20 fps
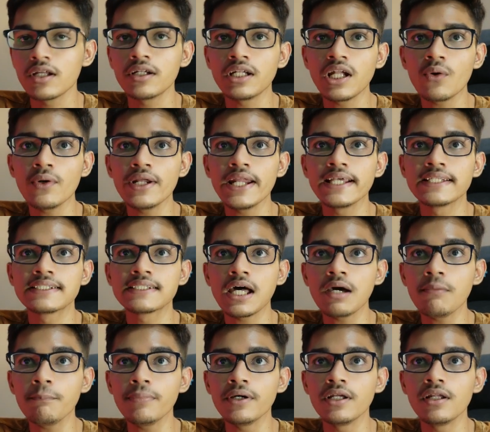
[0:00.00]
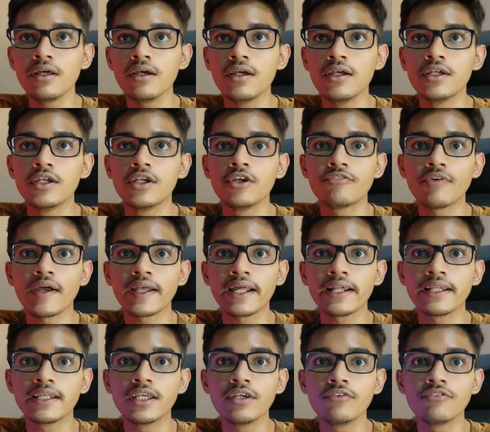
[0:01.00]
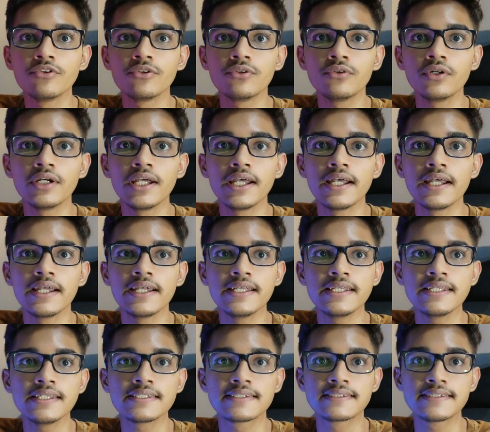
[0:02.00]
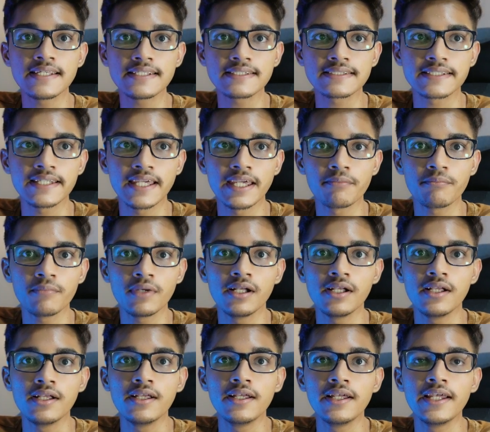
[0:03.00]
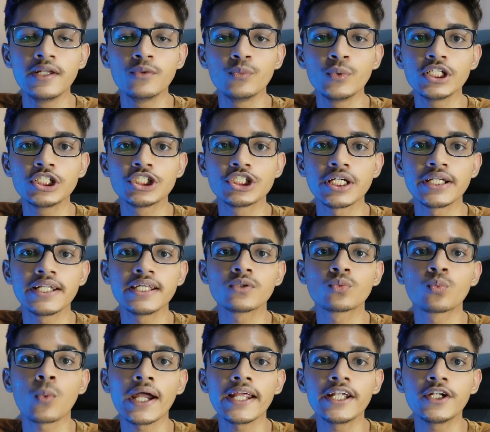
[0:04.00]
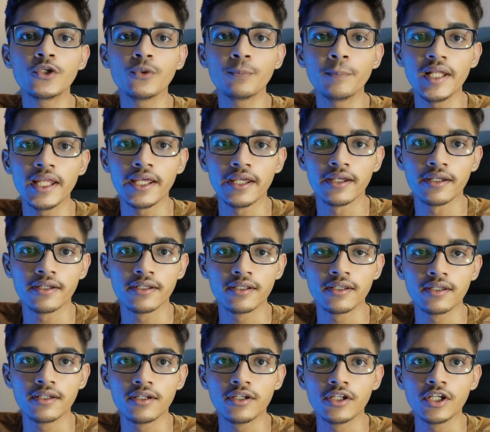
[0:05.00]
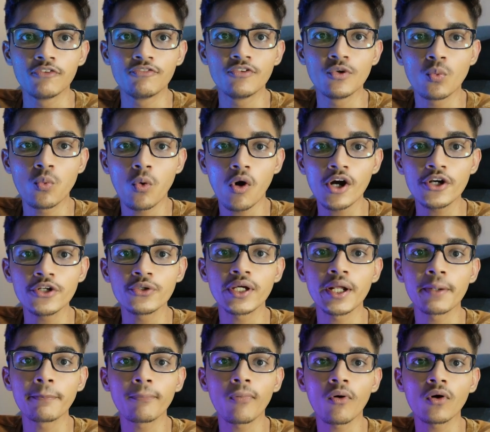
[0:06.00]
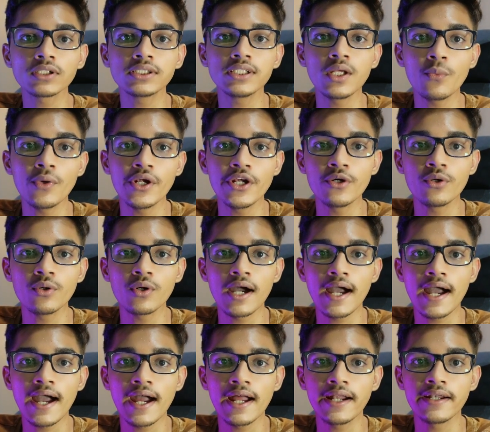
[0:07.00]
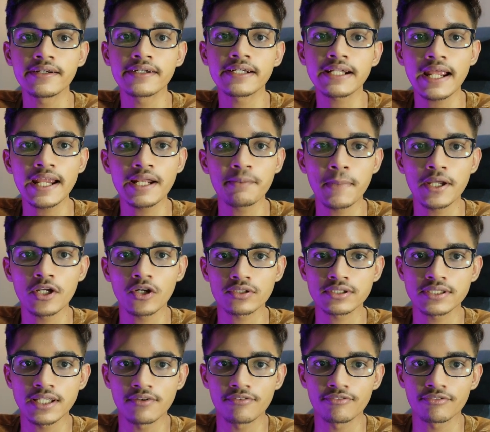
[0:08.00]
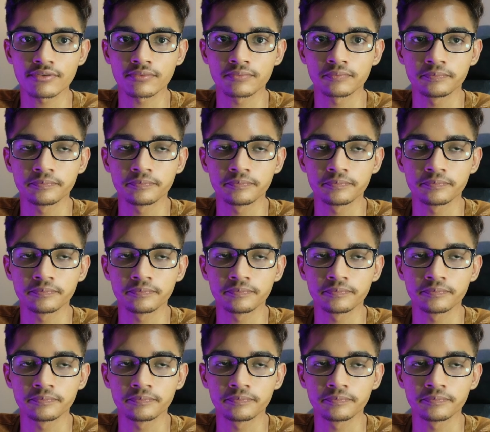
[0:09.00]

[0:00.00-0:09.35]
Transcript: Now an example, if I can give you, is this game in which it is white to play. If you want, you can pause the video and try it by yourself.